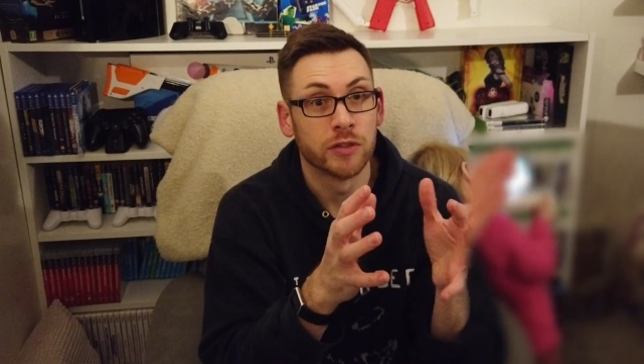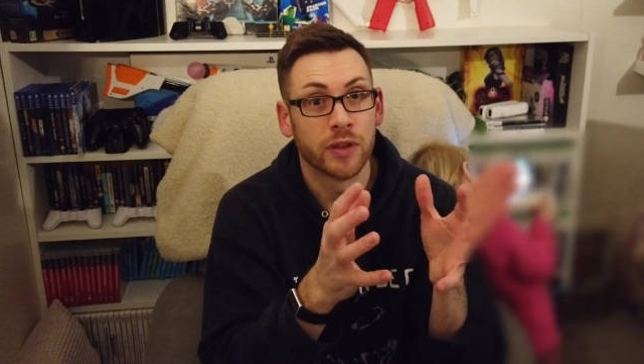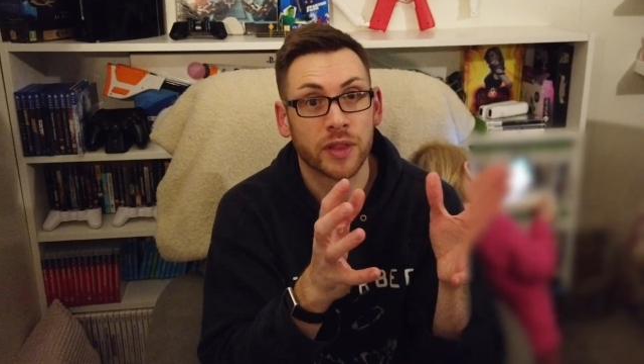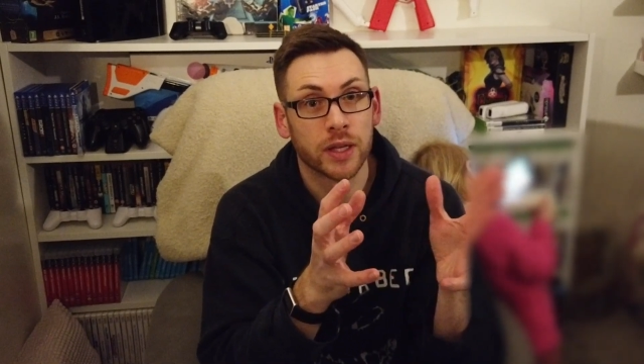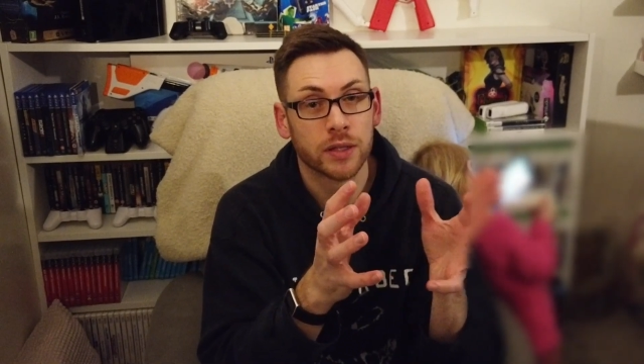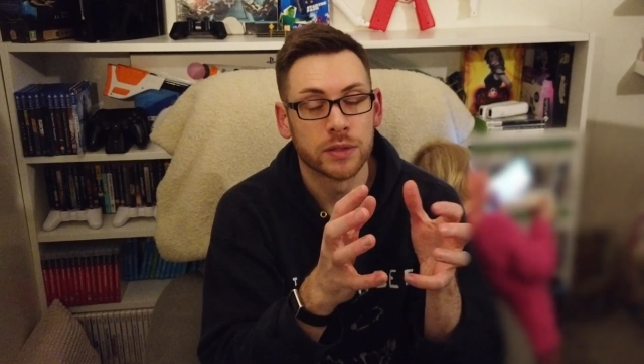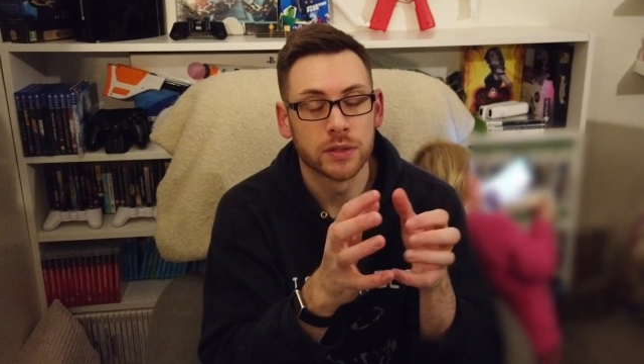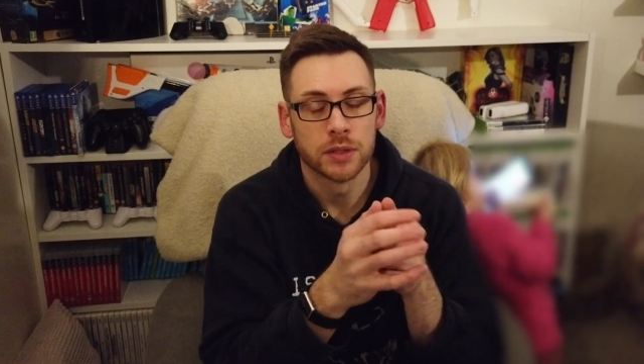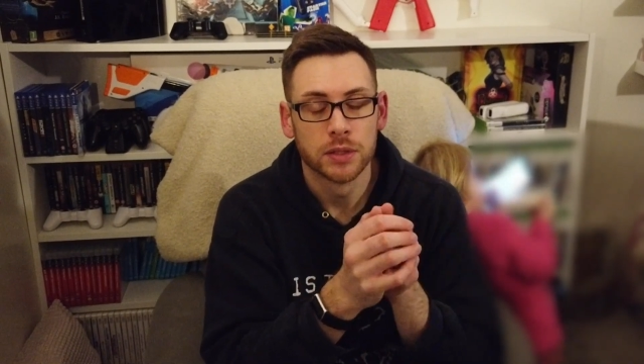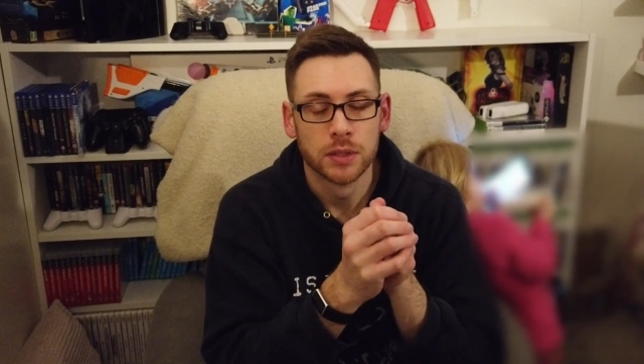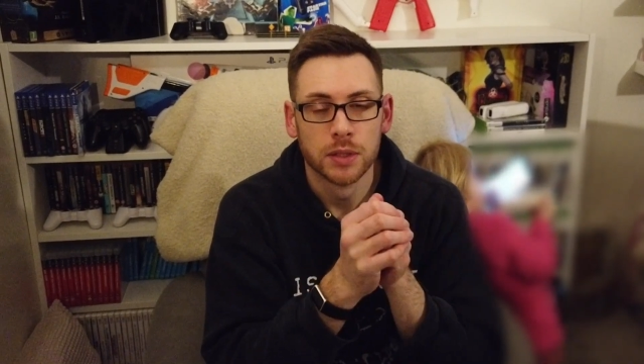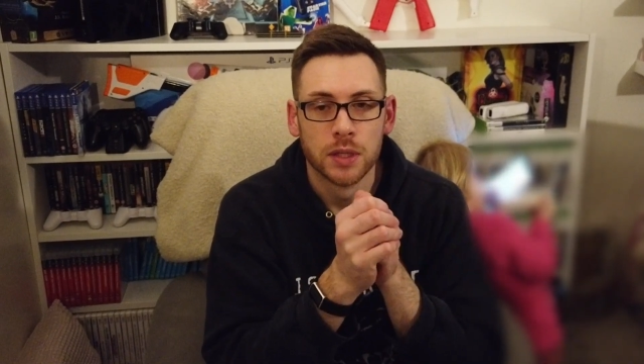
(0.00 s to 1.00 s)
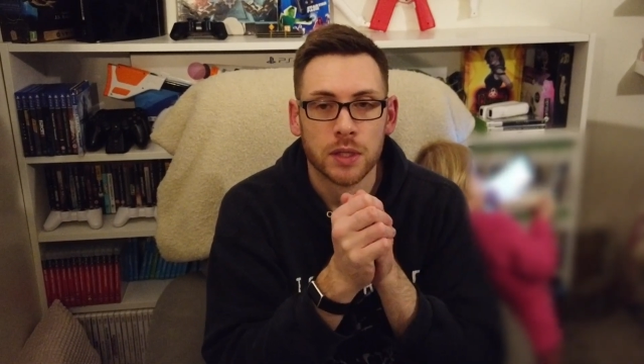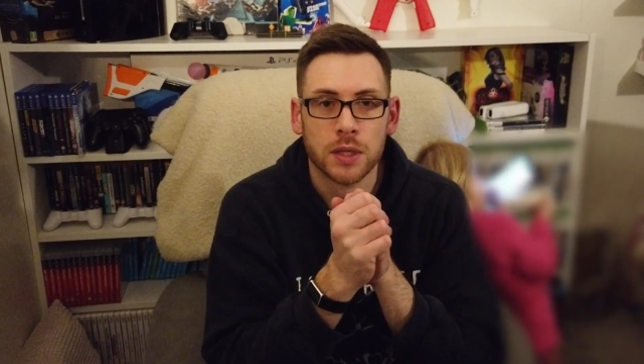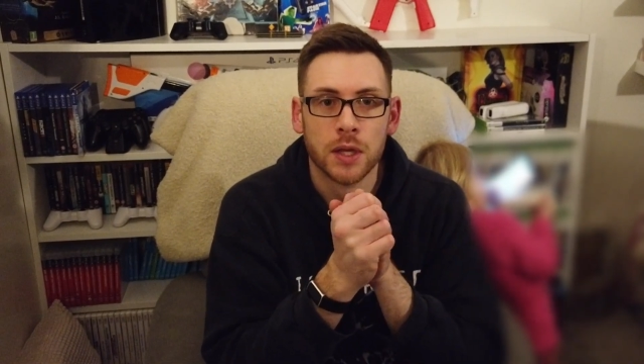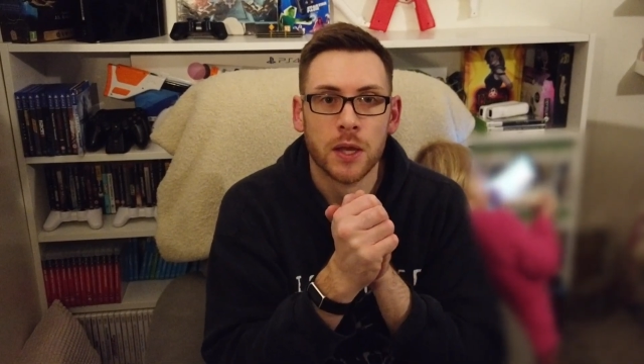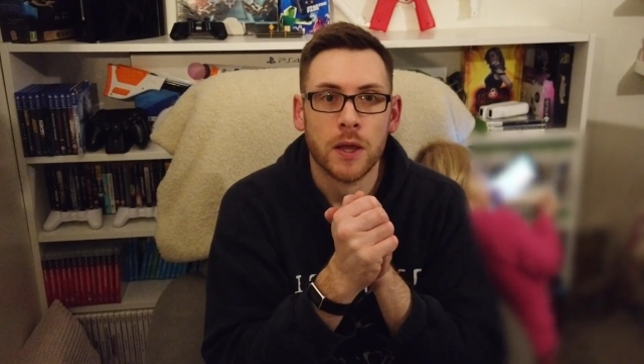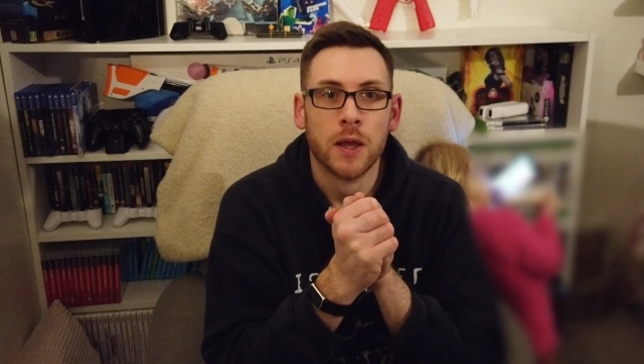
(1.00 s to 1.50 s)
on things.
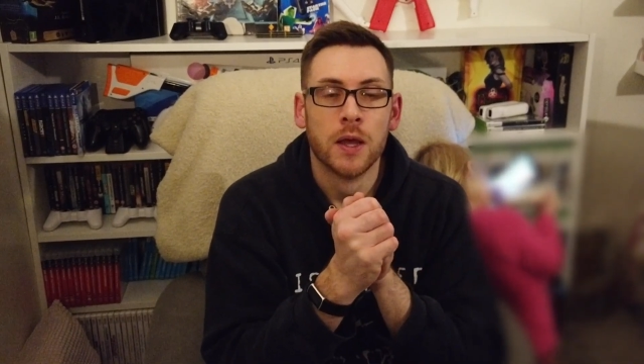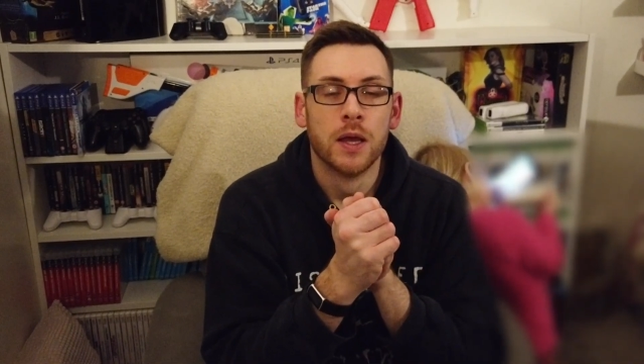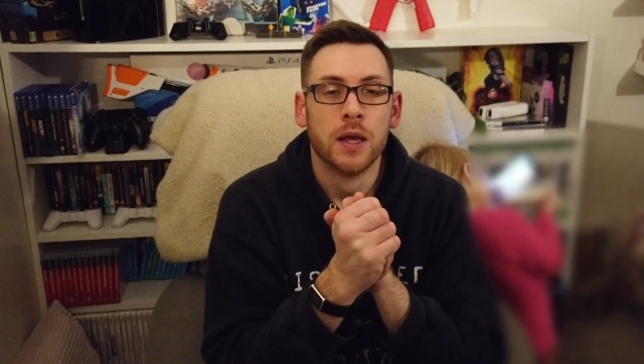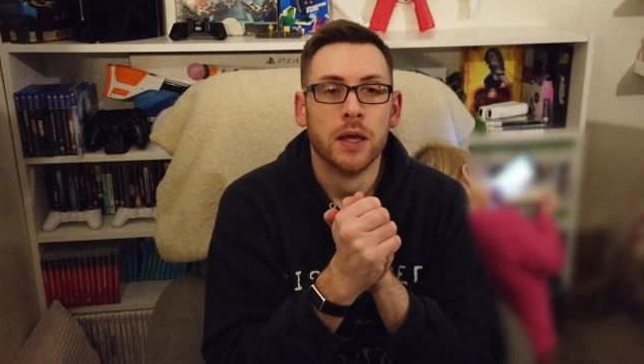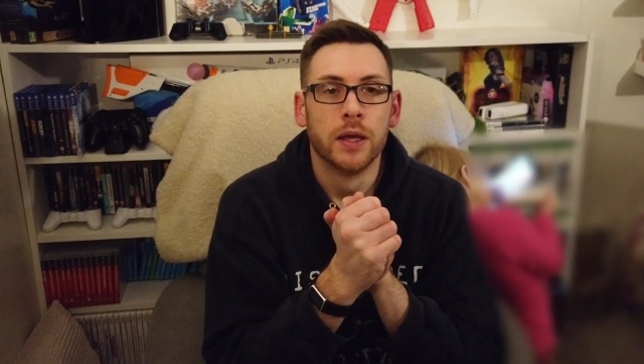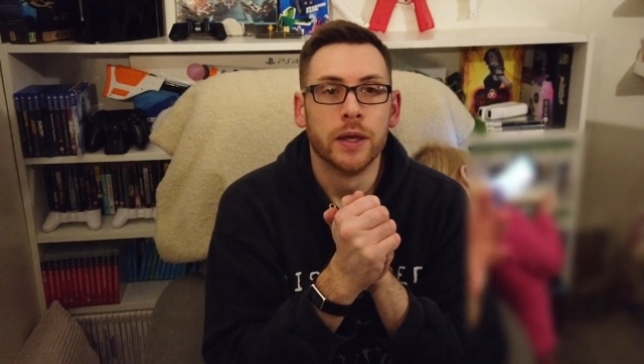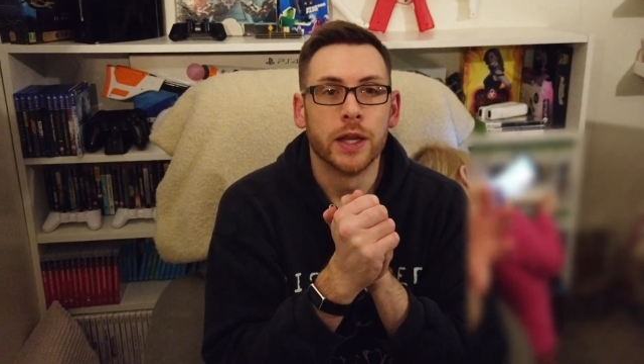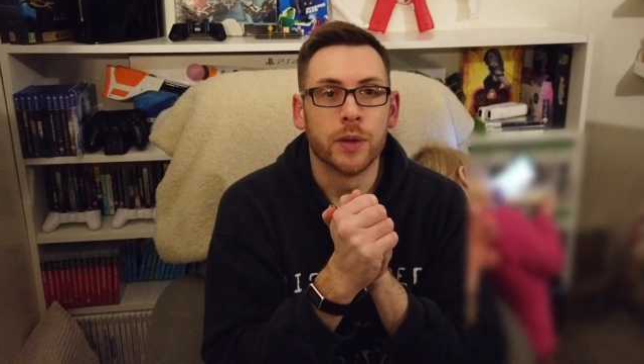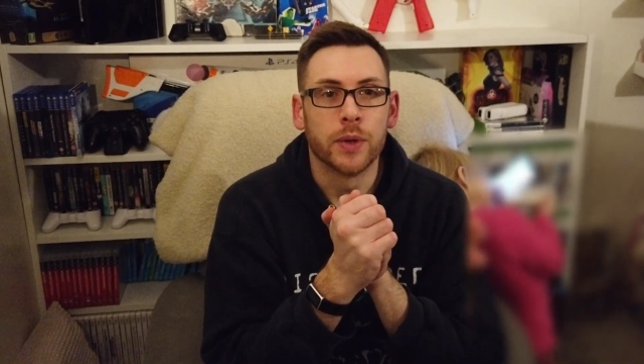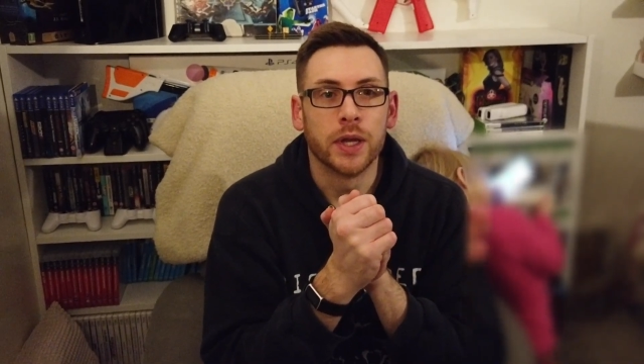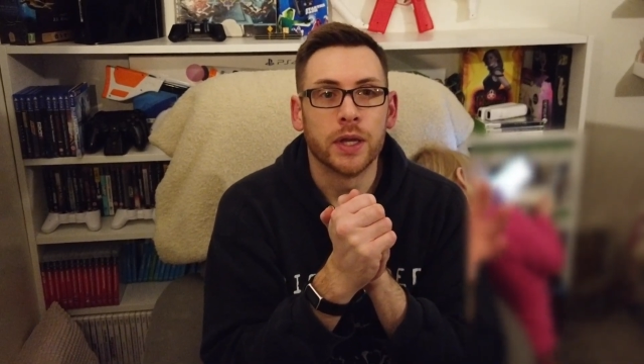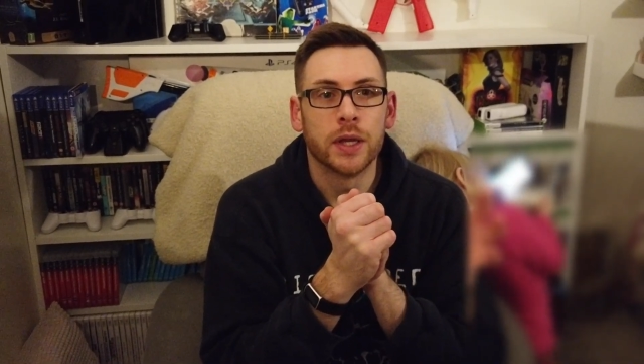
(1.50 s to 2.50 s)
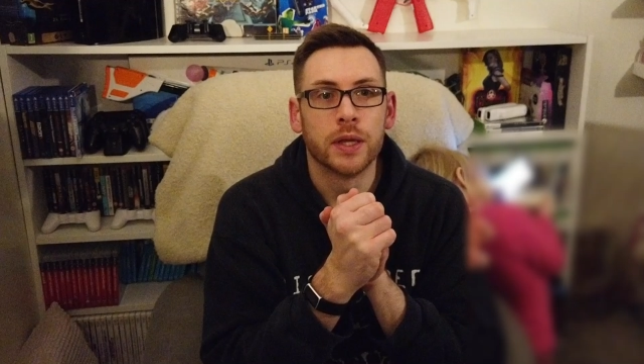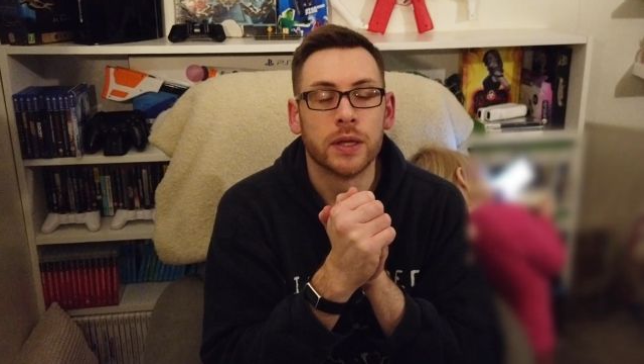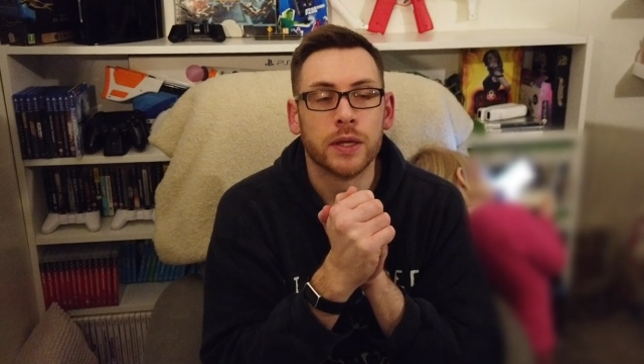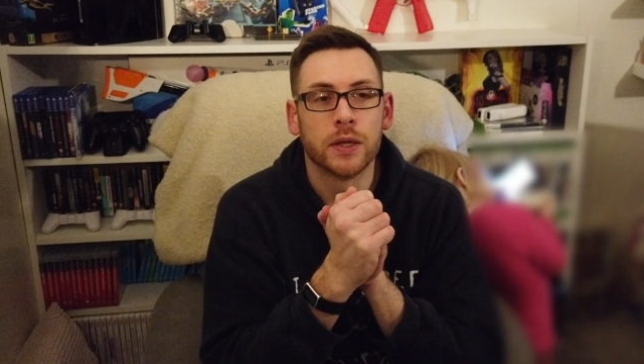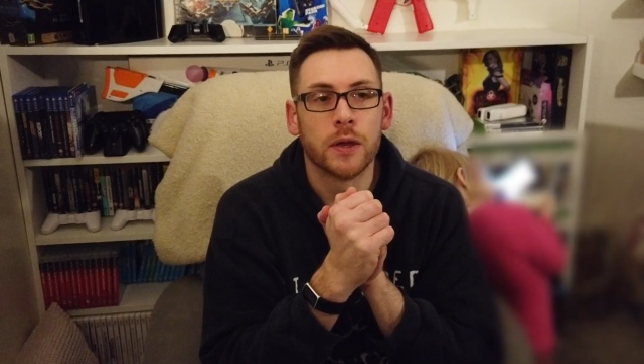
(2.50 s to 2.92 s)
When it comes to sugar and things.